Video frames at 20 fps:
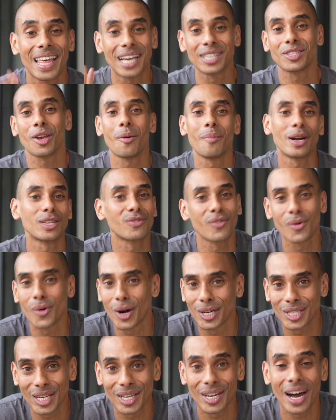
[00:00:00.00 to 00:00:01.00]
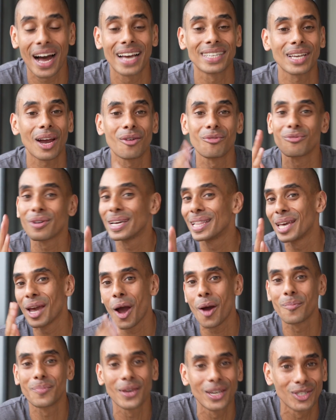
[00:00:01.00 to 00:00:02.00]
Thanks so much for watching, guys. I really
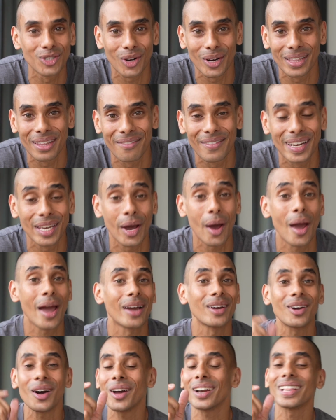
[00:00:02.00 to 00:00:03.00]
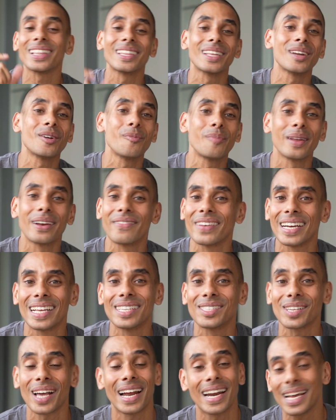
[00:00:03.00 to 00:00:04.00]
hope you enjoyed the video and got a little bit of an
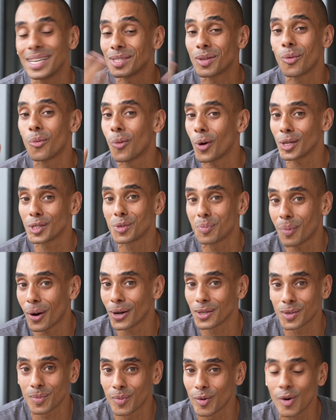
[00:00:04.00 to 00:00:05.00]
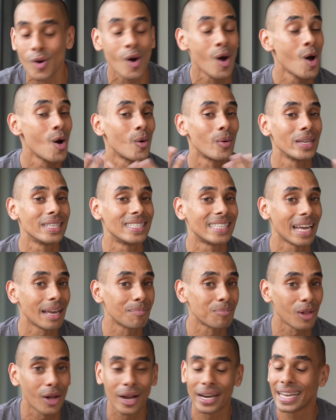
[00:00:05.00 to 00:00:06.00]
insight as to what's possible with
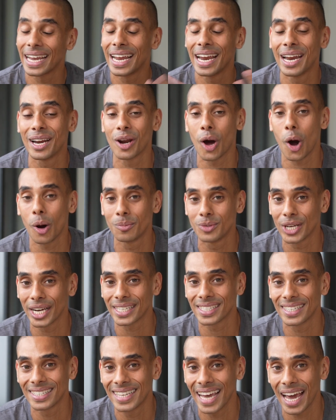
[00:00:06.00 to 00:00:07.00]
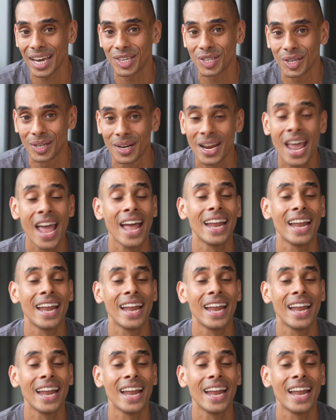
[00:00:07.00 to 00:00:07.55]
deep learning and object detection.